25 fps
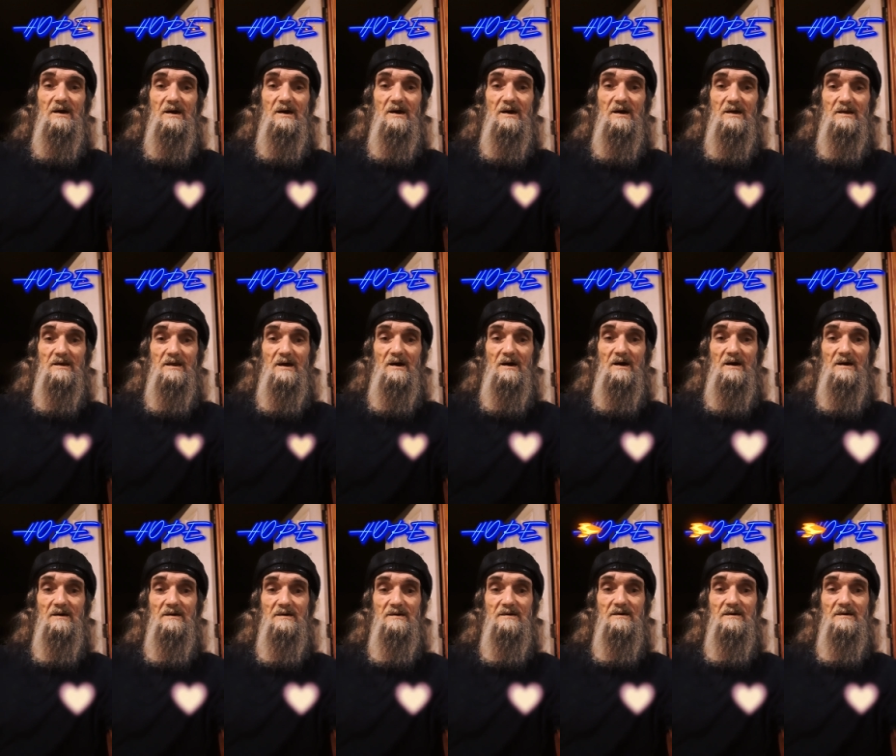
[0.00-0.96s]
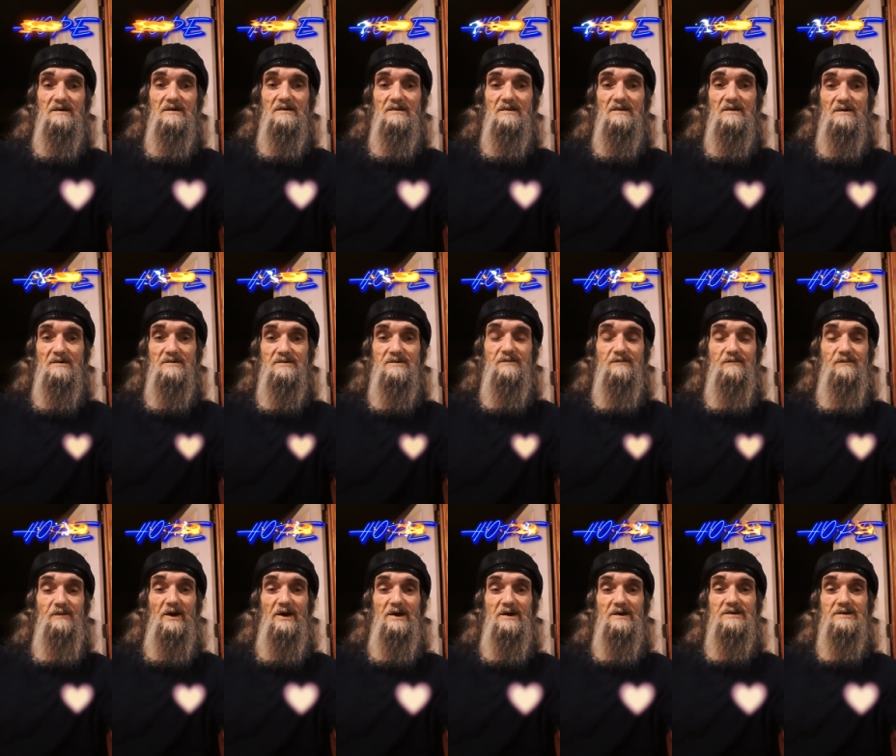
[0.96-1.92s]
And uh, those
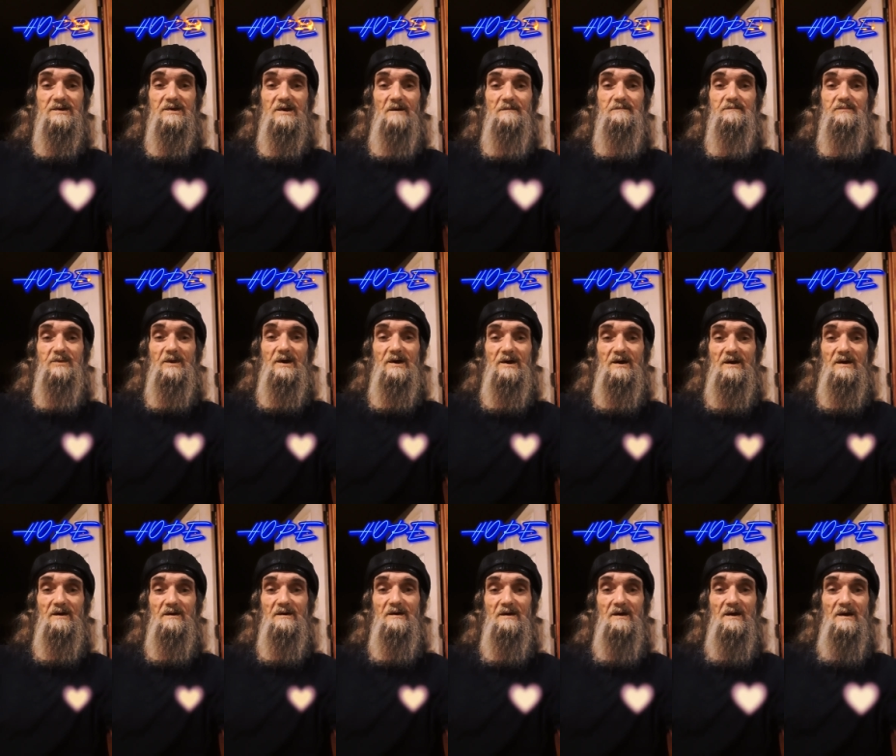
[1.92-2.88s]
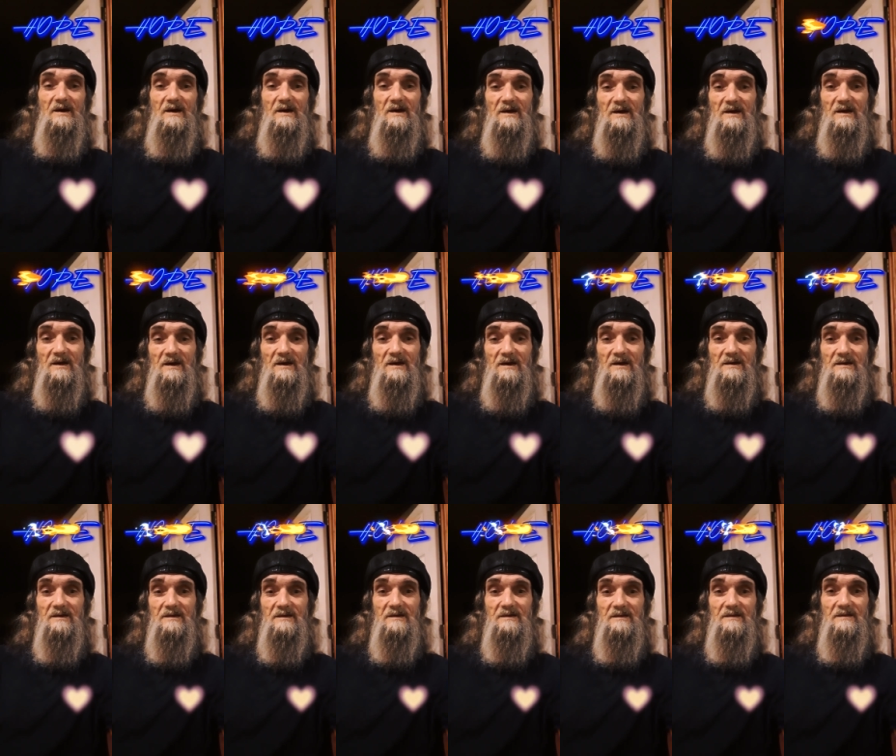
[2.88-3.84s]
fish up there
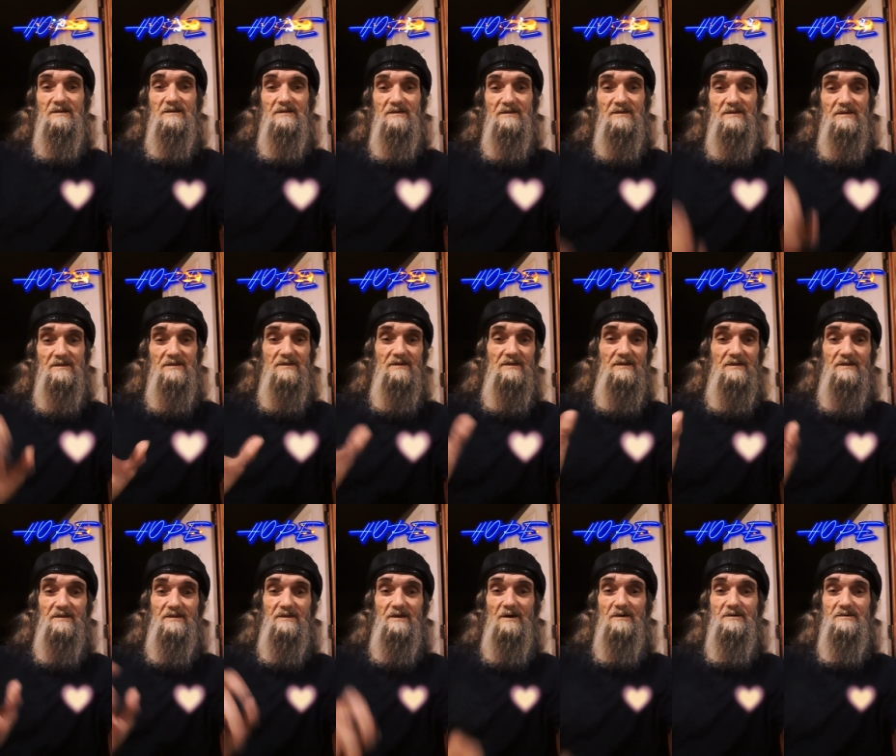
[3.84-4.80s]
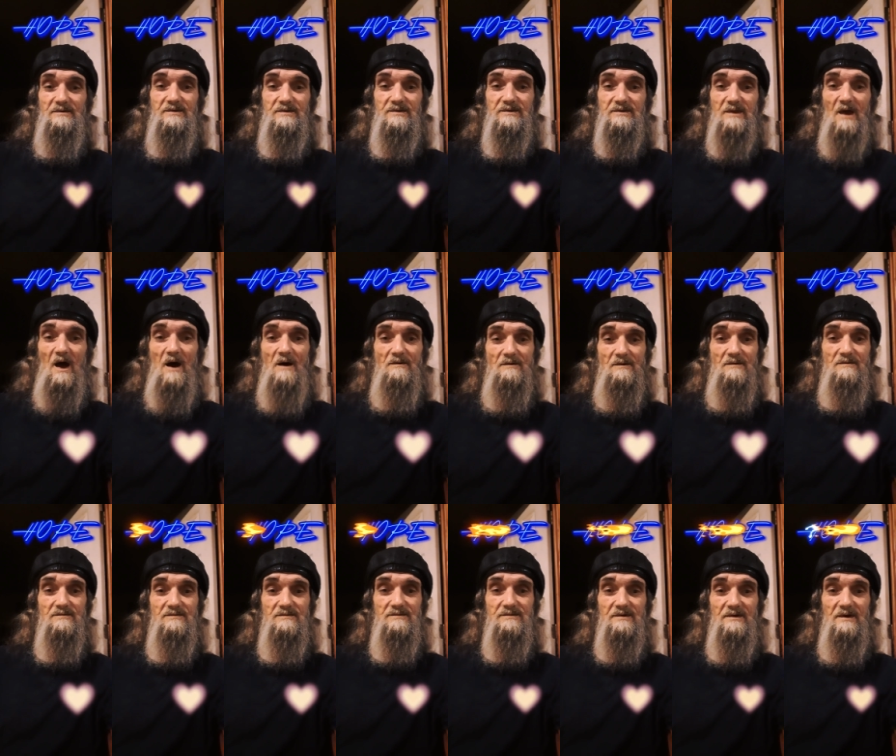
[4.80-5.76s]
and those
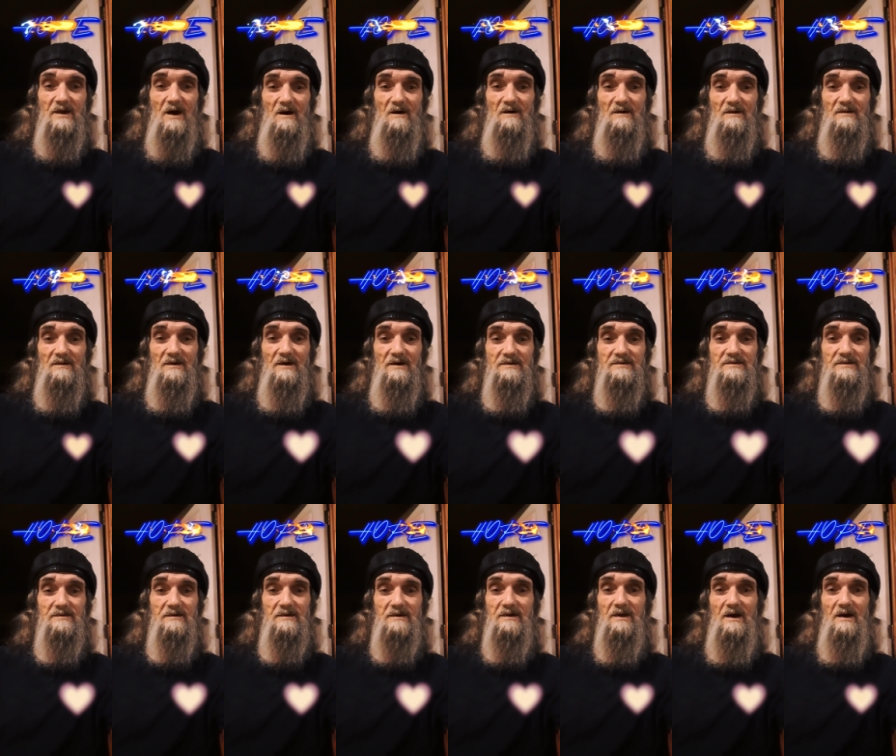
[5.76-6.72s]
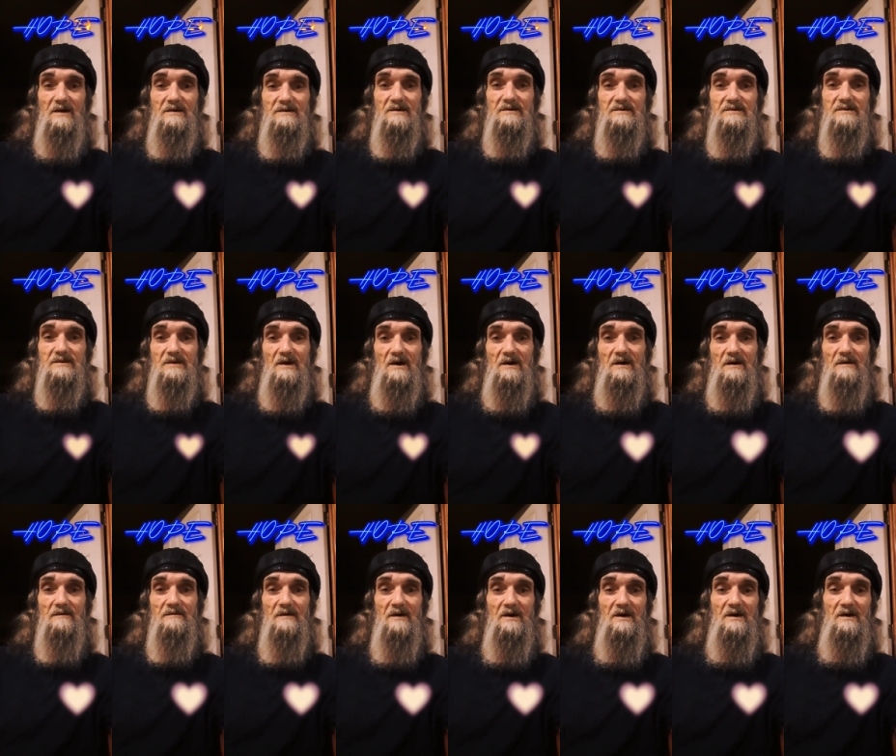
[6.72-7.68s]
stones and all that kind of
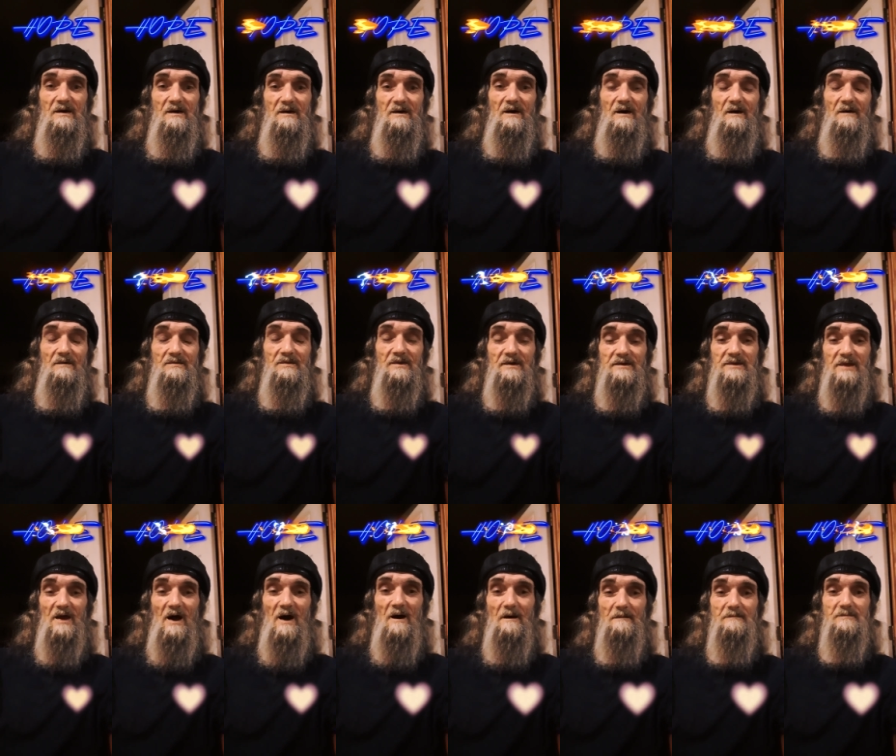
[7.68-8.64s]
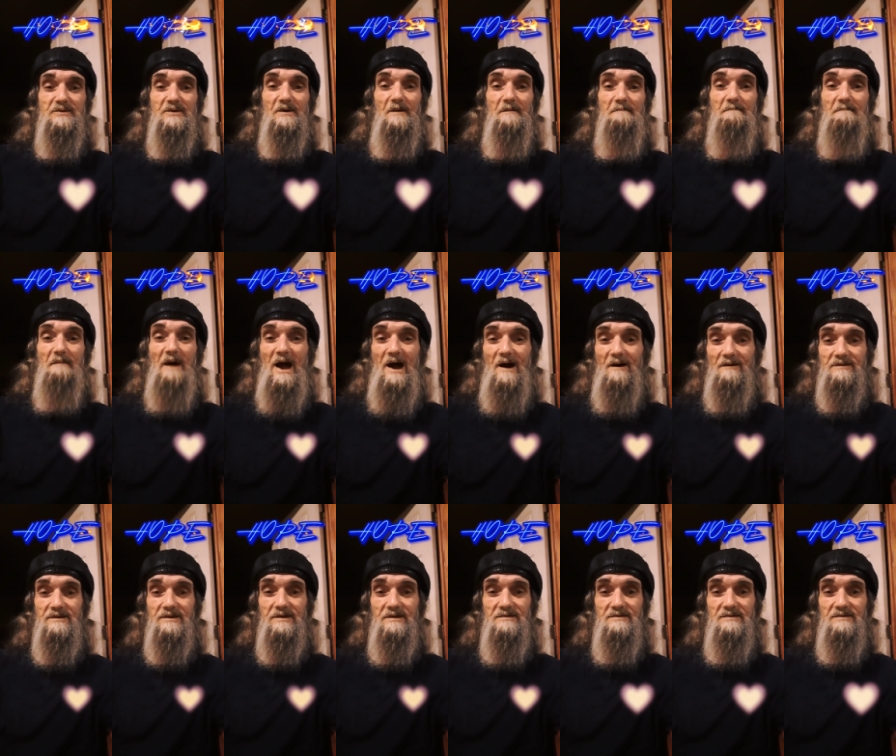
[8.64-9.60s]
stuff on the tops of
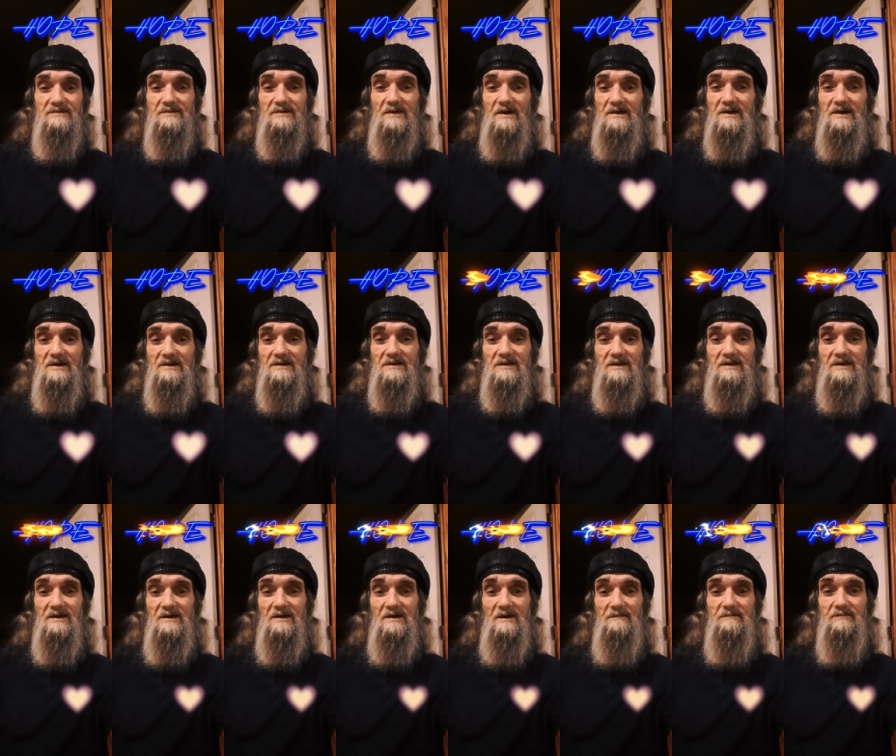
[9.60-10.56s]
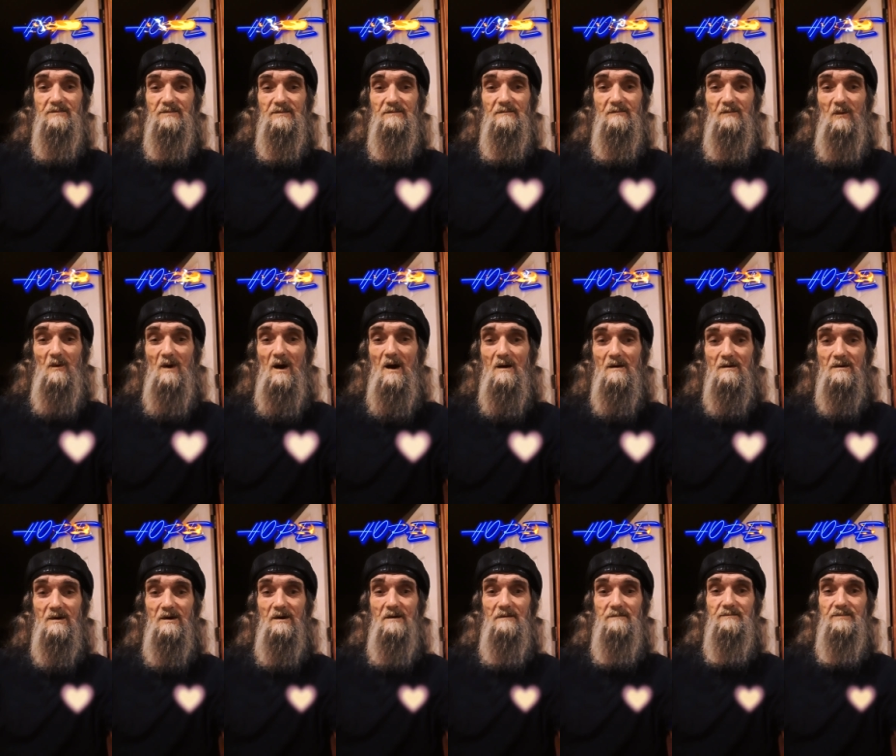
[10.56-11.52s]
mountains. They didn't get up,
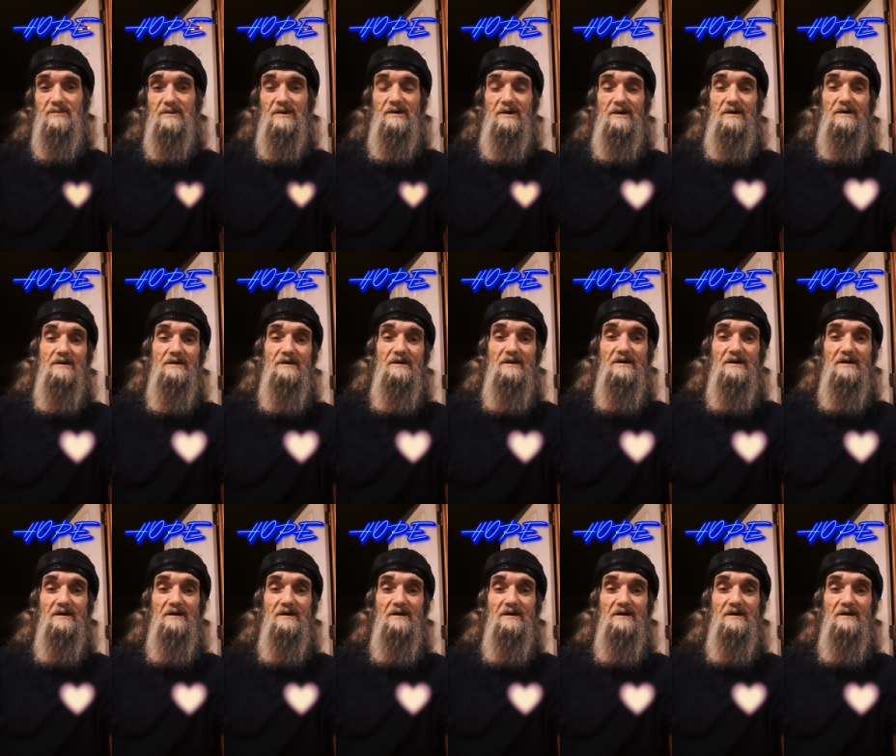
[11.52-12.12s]
walk up there.